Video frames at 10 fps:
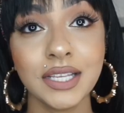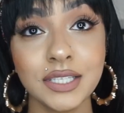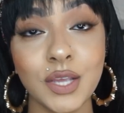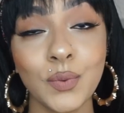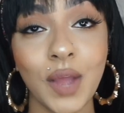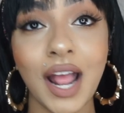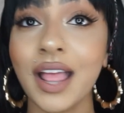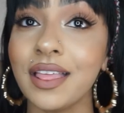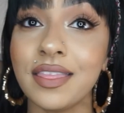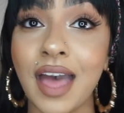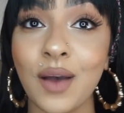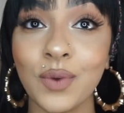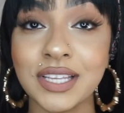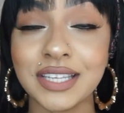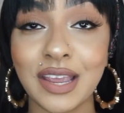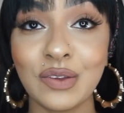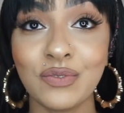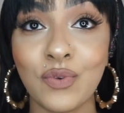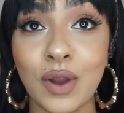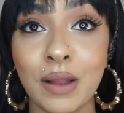So that was it
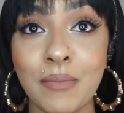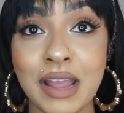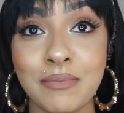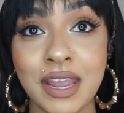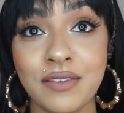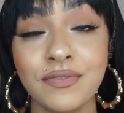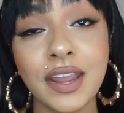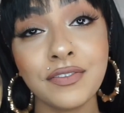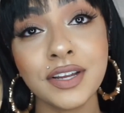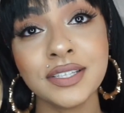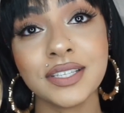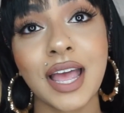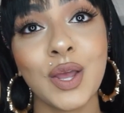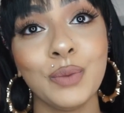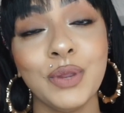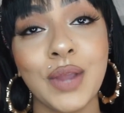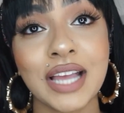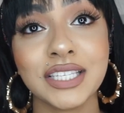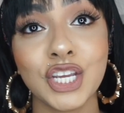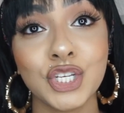for my May favorites. I hope you
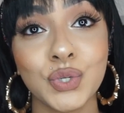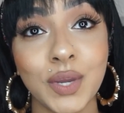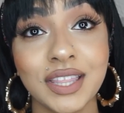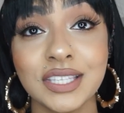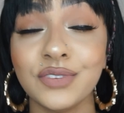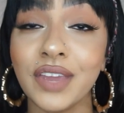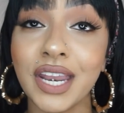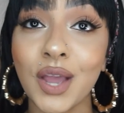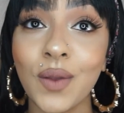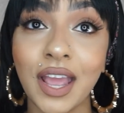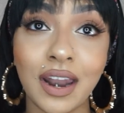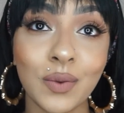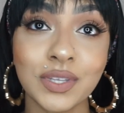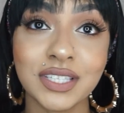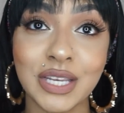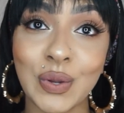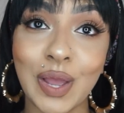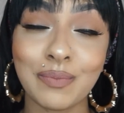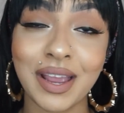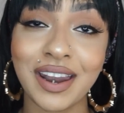guys enjoyed this video and I will see you
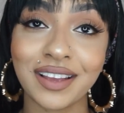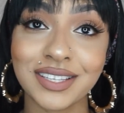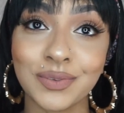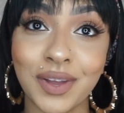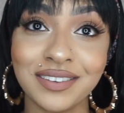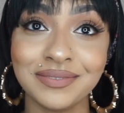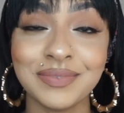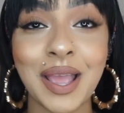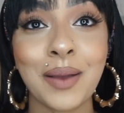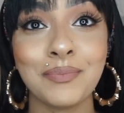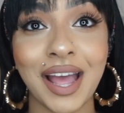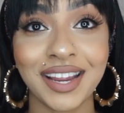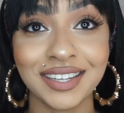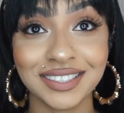in my next one. Bye.